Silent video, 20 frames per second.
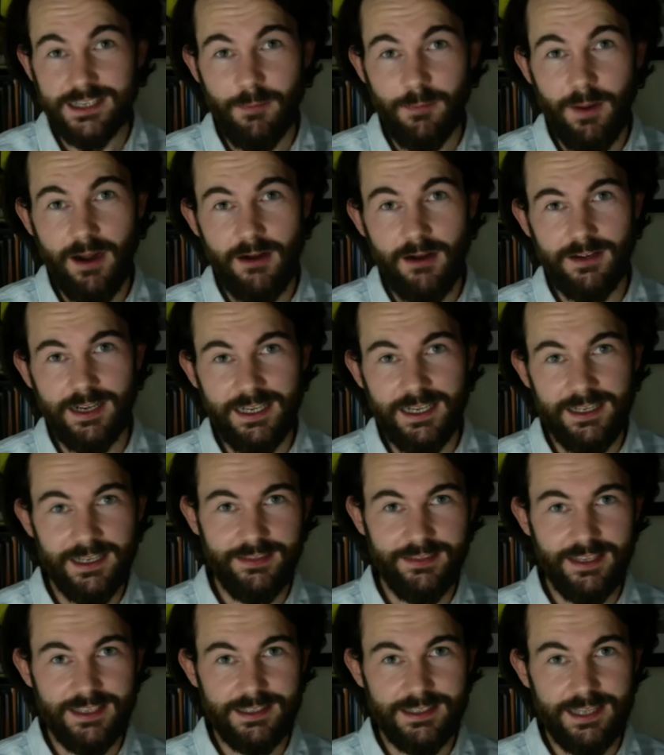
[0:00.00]
apparently at
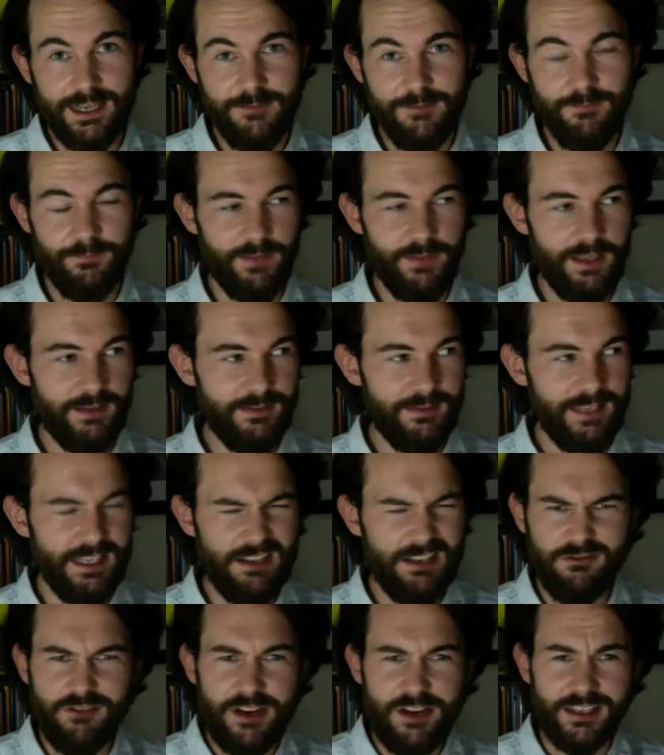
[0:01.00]
this time, and
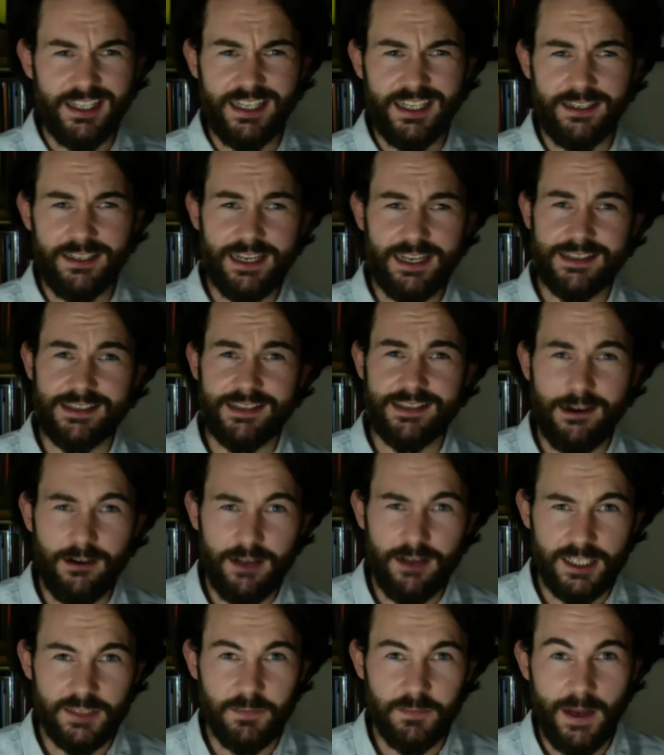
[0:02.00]
didn't really necessarily
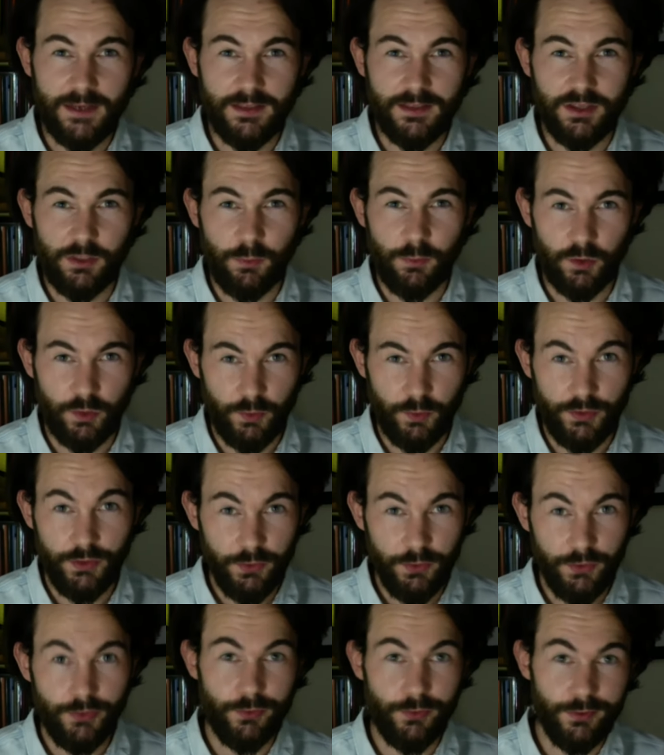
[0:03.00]
expect that they were going
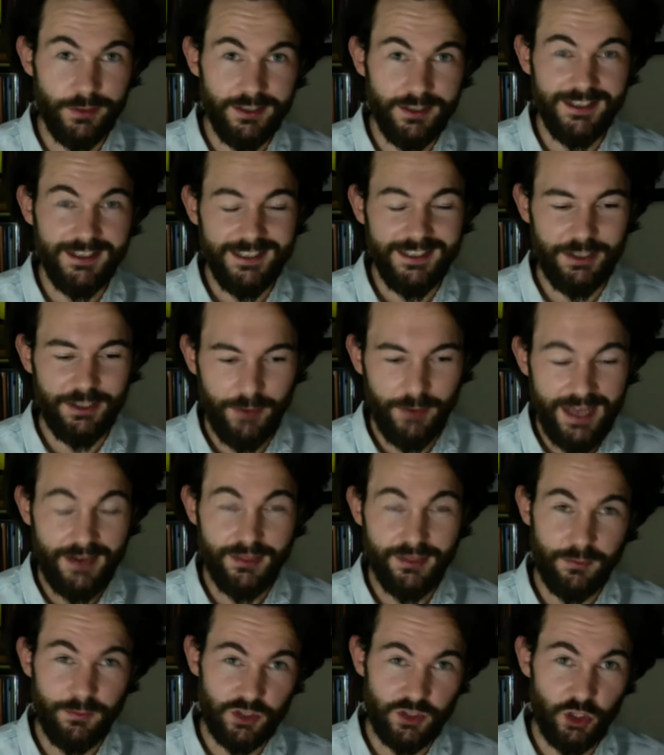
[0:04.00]
to, you know,
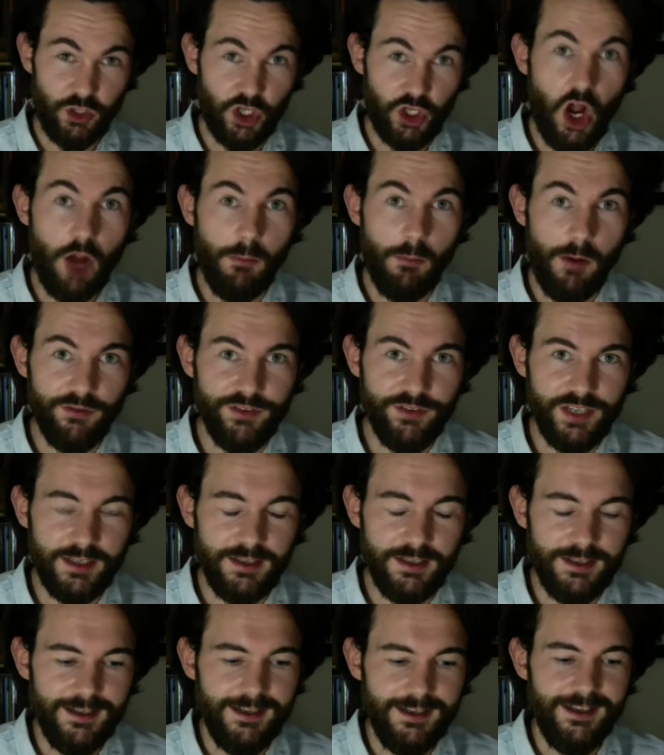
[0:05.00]
anything was going to come of it.
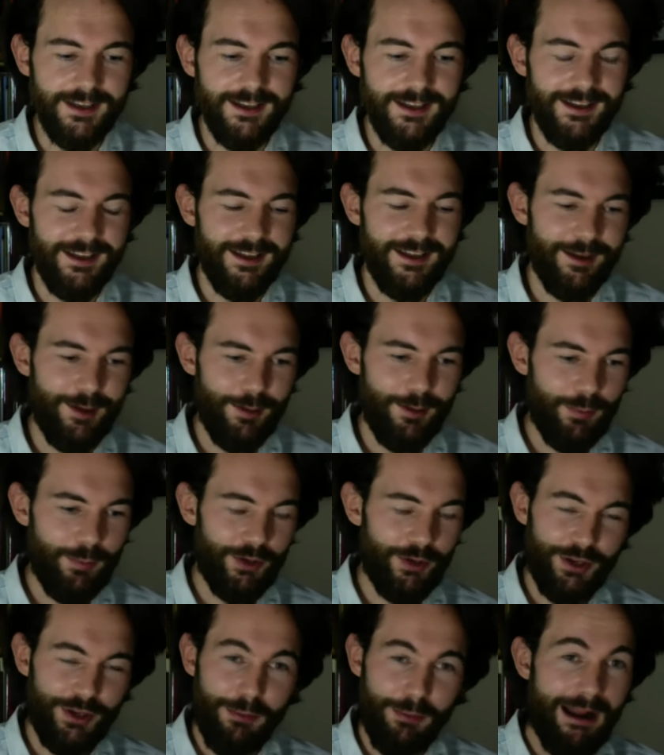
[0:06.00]

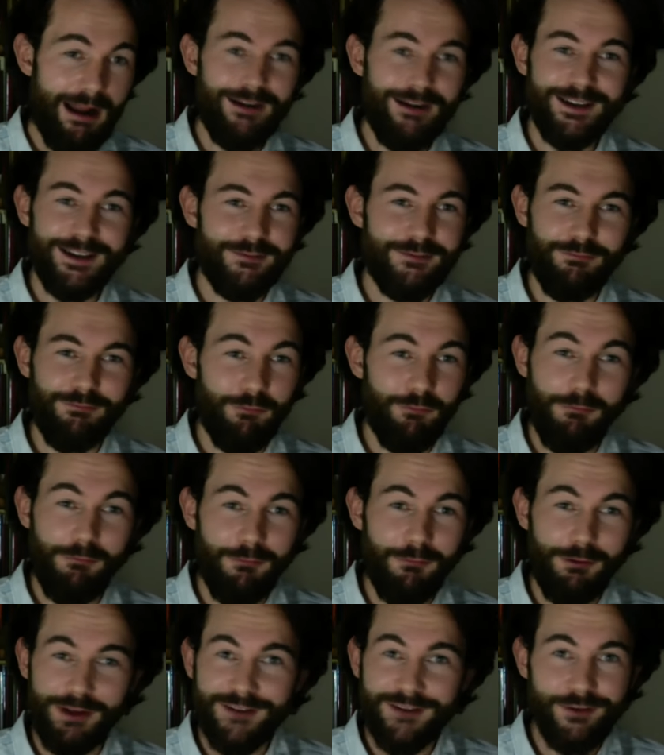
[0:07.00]
But apparently,
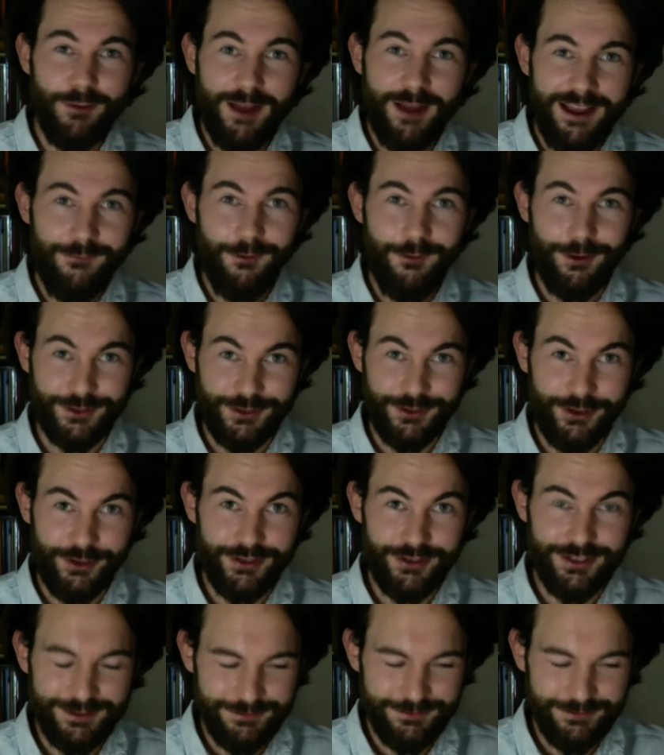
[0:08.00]
whatever way it worked out,